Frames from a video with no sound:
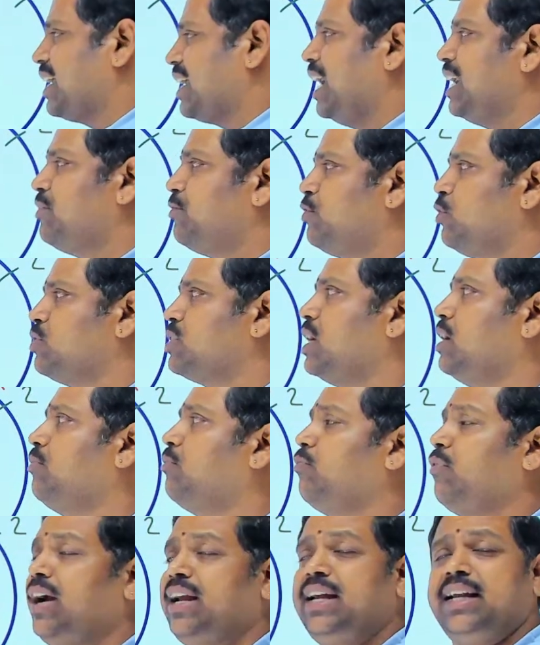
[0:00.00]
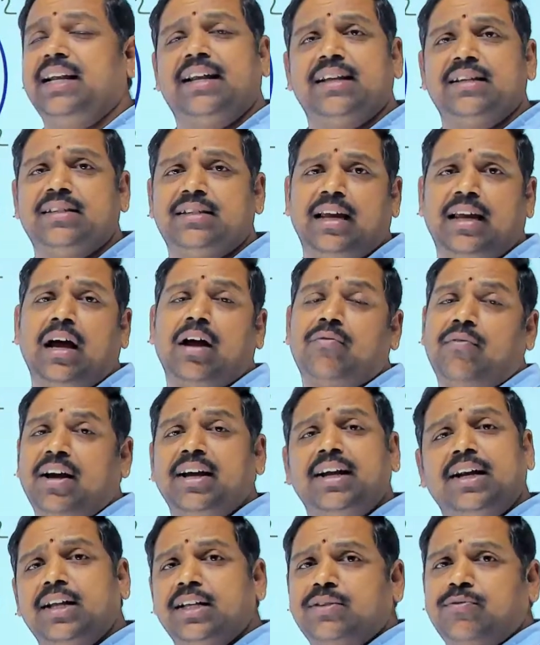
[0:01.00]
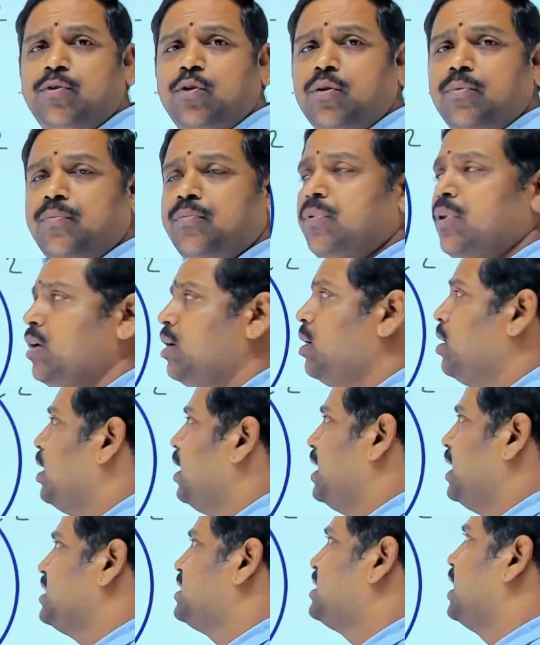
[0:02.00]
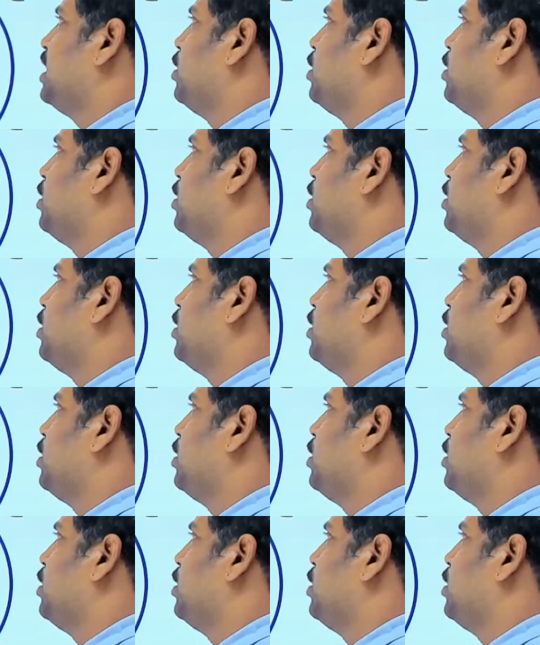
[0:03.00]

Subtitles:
confusion why it is 3 or why it is 4. It is 3